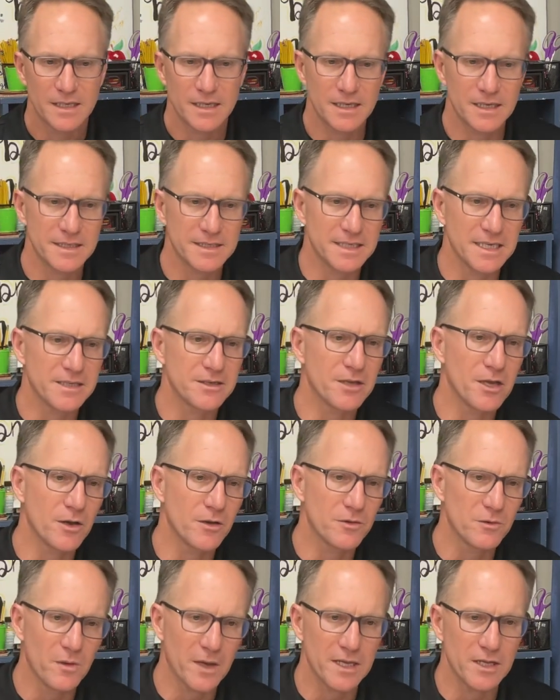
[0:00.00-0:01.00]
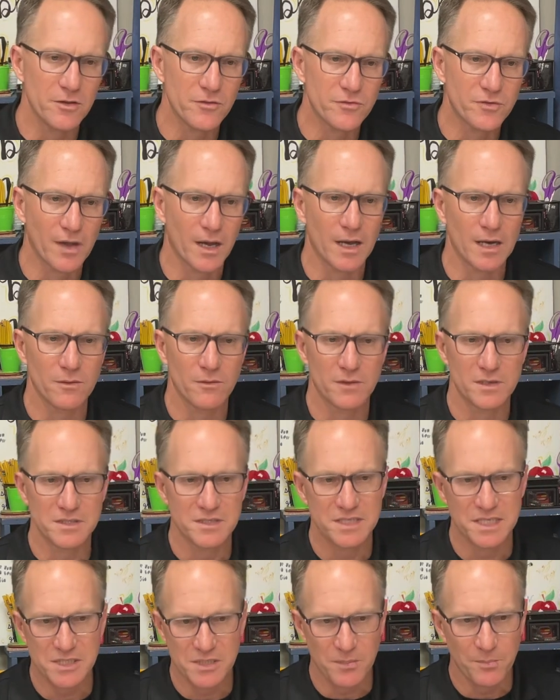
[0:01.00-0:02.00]
didn't go the way you thought it was,
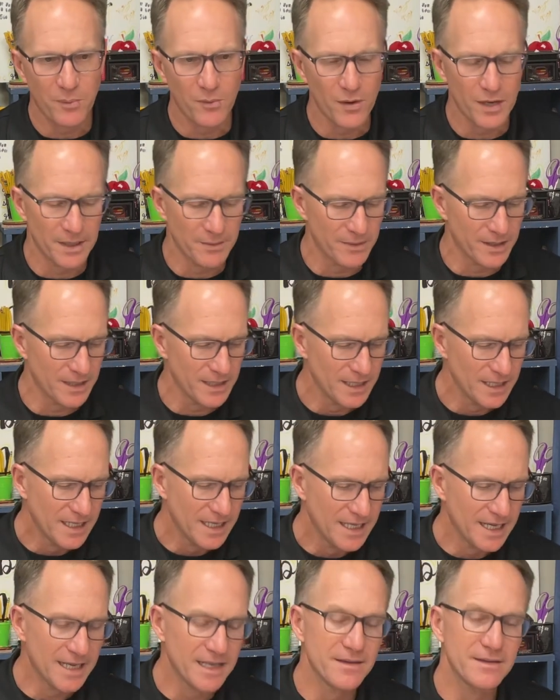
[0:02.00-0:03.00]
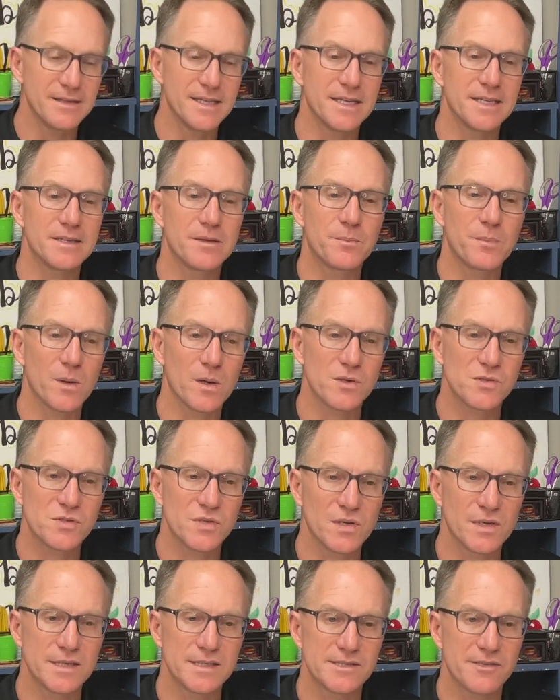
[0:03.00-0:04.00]
disappointment, and then the
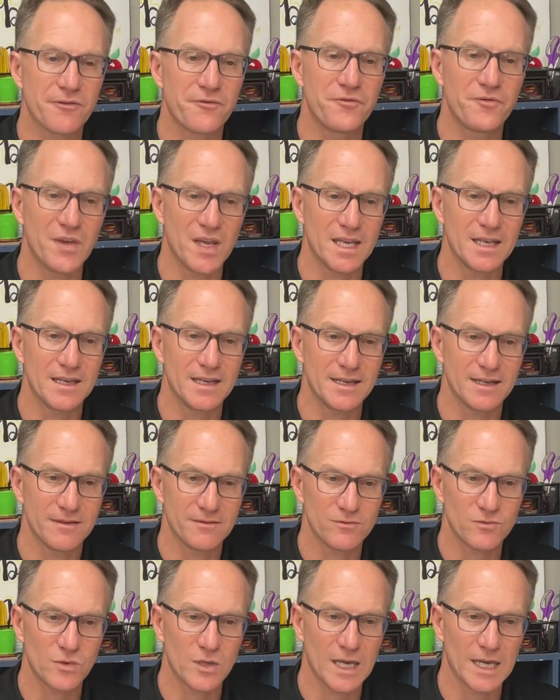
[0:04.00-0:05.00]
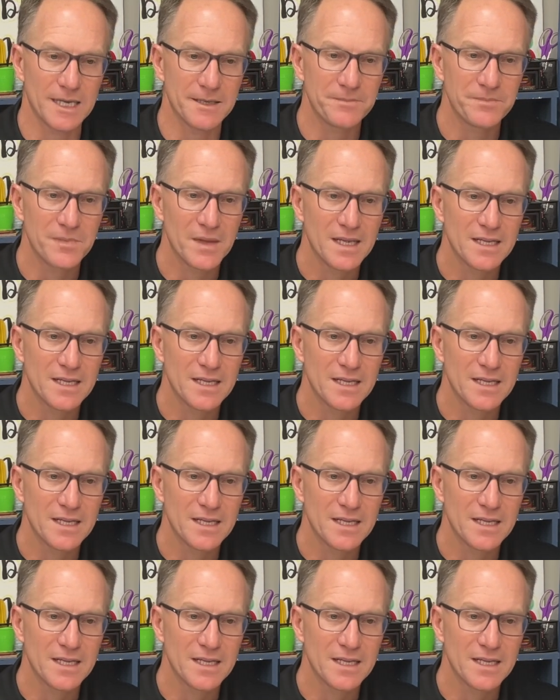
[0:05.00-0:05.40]
person is offended, okay?